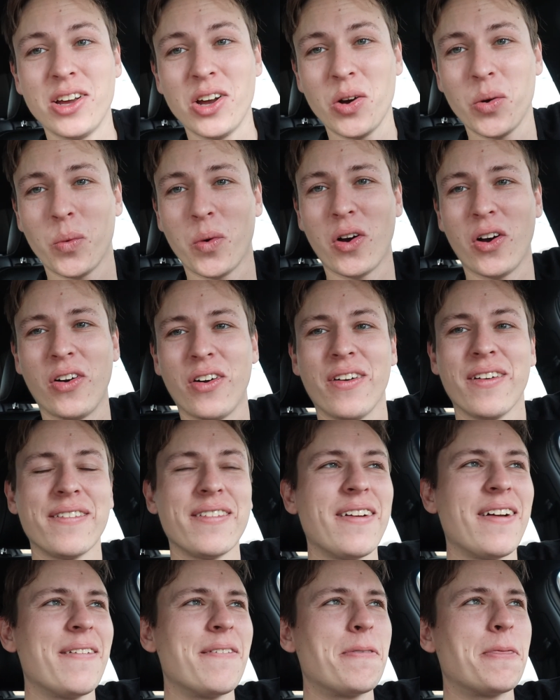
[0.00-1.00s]
Well,
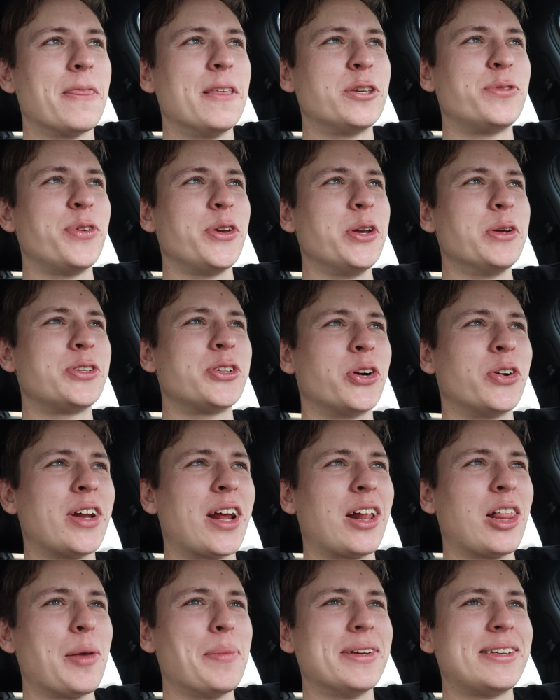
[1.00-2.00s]
this video turned
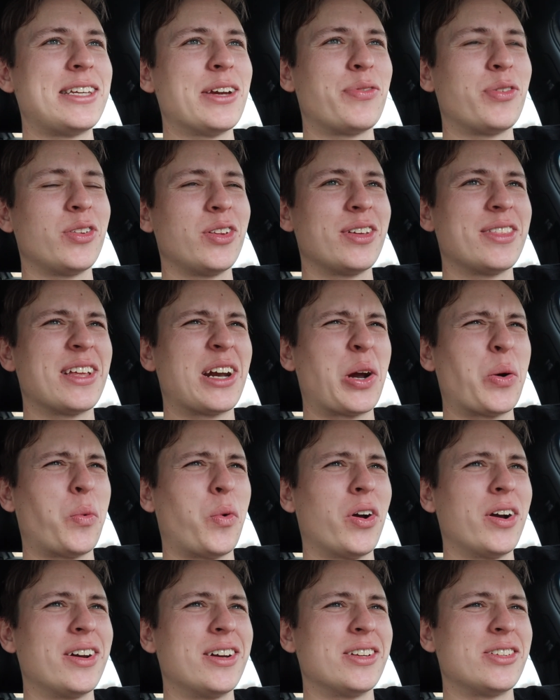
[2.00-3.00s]
out a little bit differently than I
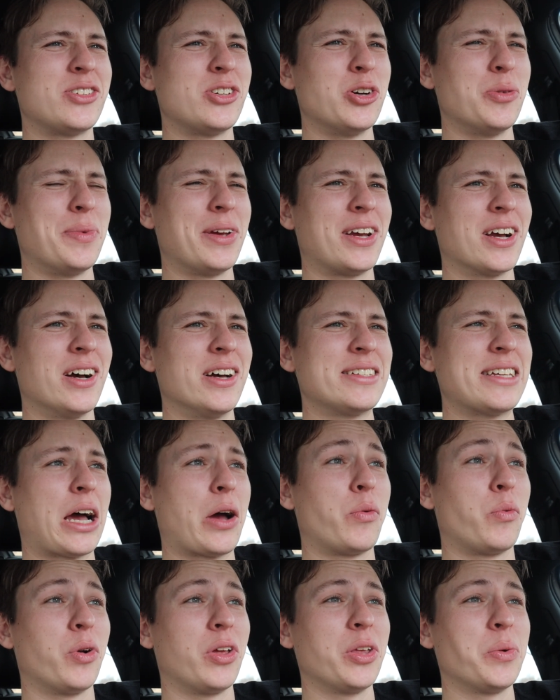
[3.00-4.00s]
wanted it to because I
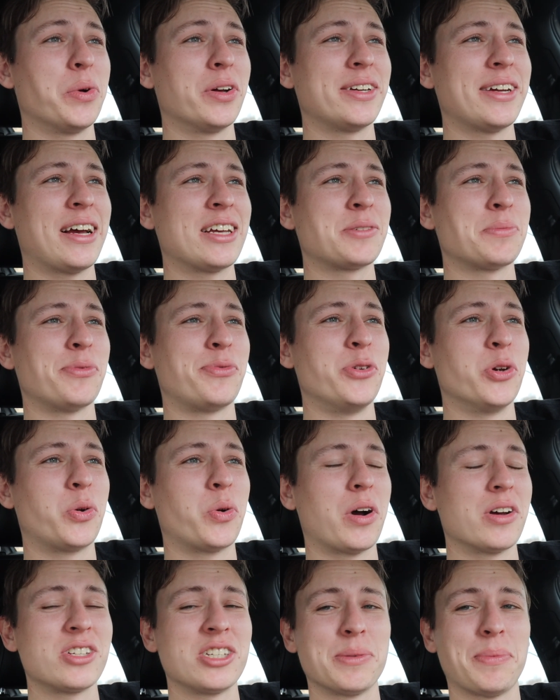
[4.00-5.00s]
really wanted to ask them a few
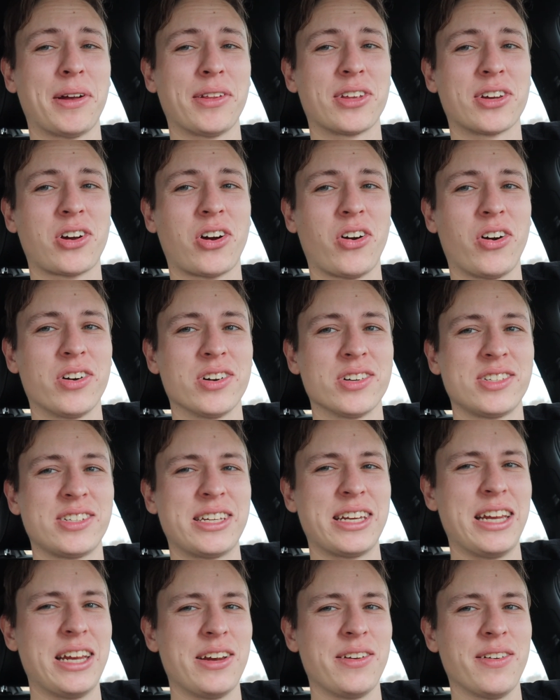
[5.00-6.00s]
questions about the car to
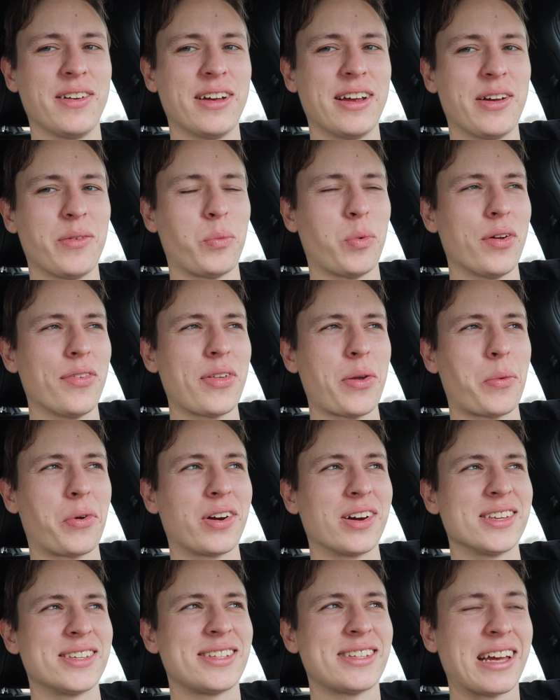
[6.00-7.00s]
see what they were
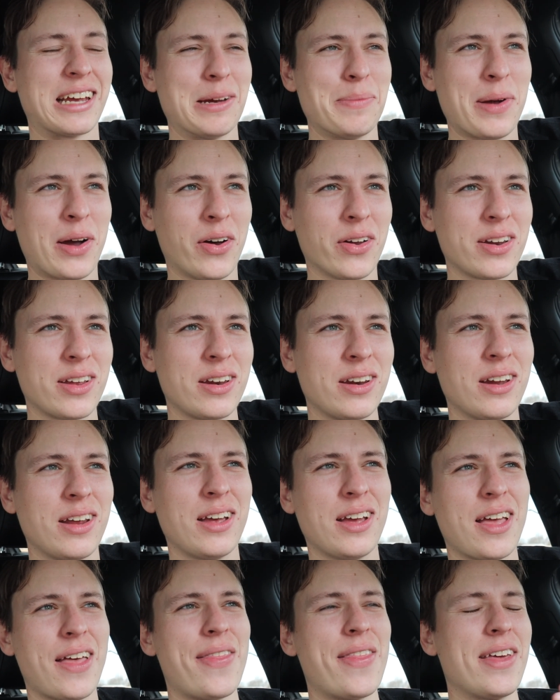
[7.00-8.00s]
going to say about it,
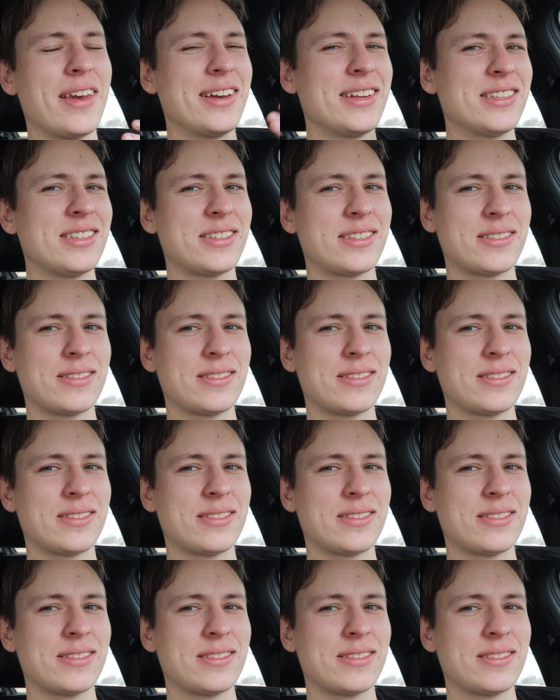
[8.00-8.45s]
and they didn't.